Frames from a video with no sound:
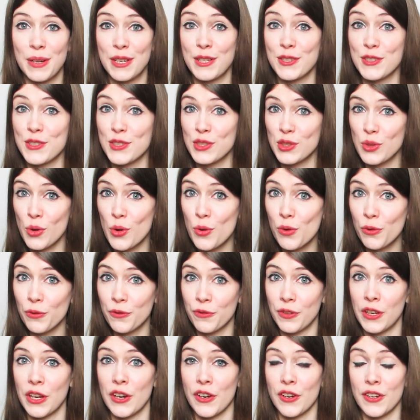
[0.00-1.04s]
But a soul
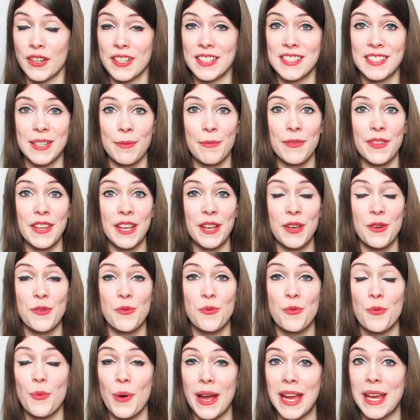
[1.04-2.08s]
fear is something
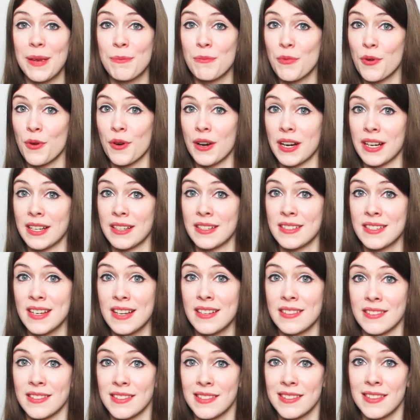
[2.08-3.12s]
way more
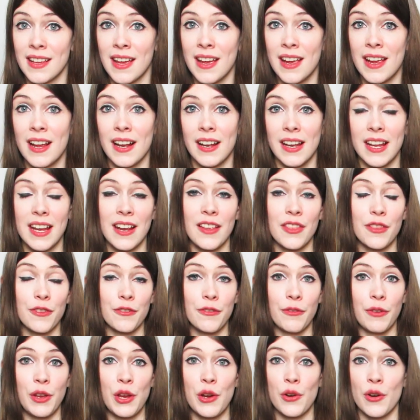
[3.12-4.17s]
intense, like the
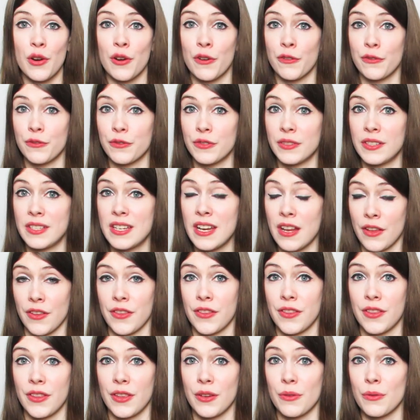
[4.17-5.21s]
fear of
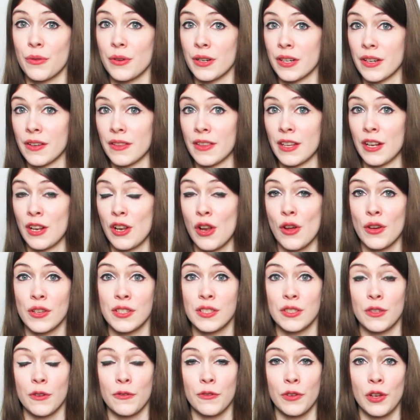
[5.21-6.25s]
death or the
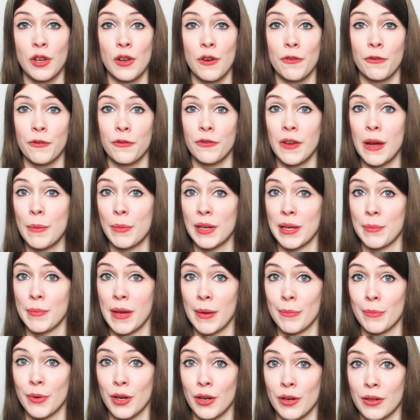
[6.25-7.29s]
loss of a loved family
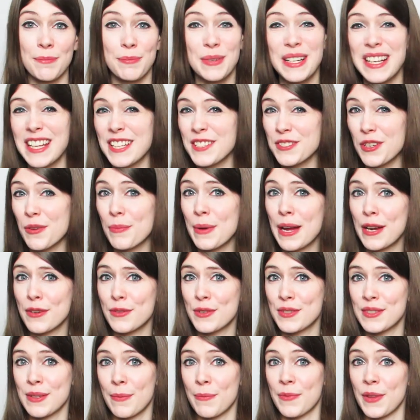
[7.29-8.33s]
member. But let's go back
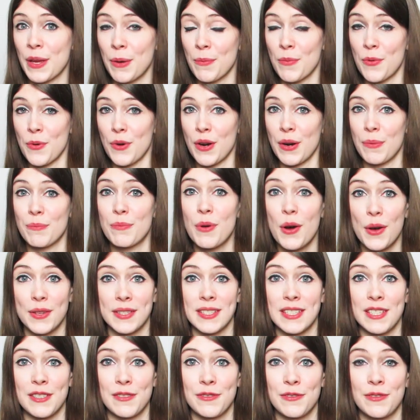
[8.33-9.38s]
to something more
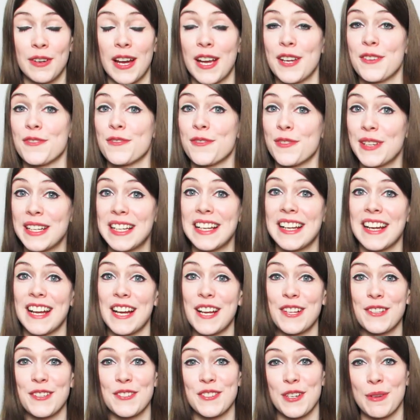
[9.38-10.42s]
positive. I really
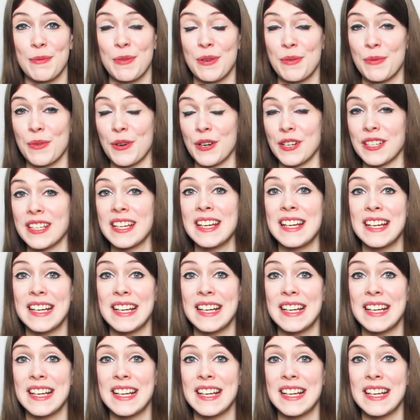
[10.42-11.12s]
like the German word